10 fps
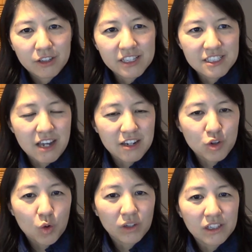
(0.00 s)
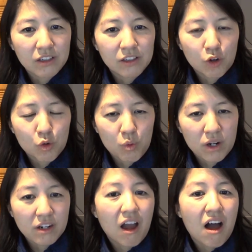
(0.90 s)
It's not totally clear
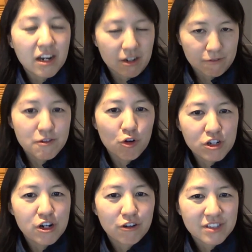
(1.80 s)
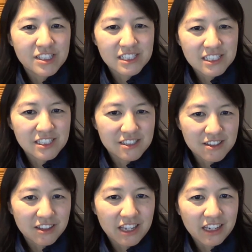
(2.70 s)
what kind of neurodegenerative disease
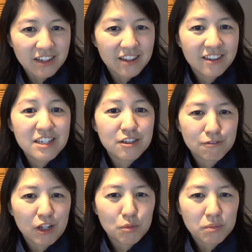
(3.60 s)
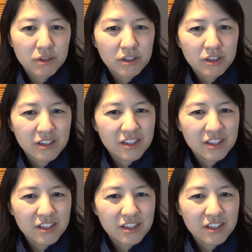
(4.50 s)
they develop.